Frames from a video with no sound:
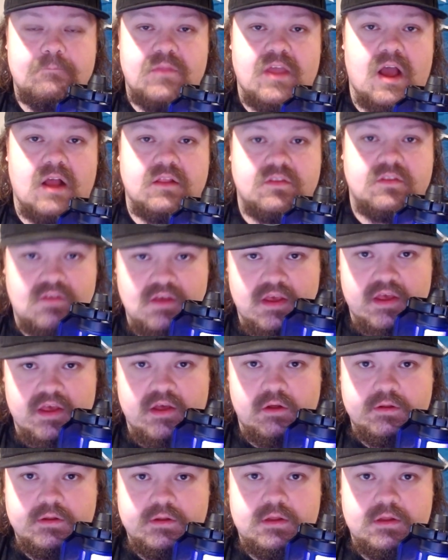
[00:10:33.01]

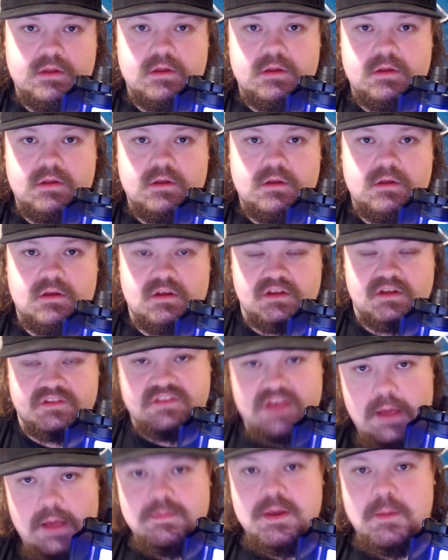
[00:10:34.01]
until a
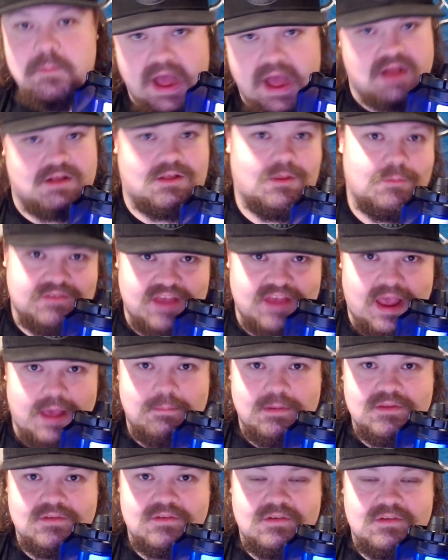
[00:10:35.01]
zombie apocalypse
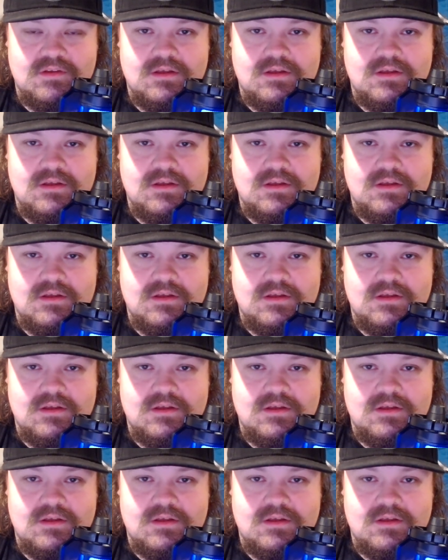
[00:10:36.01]
happens.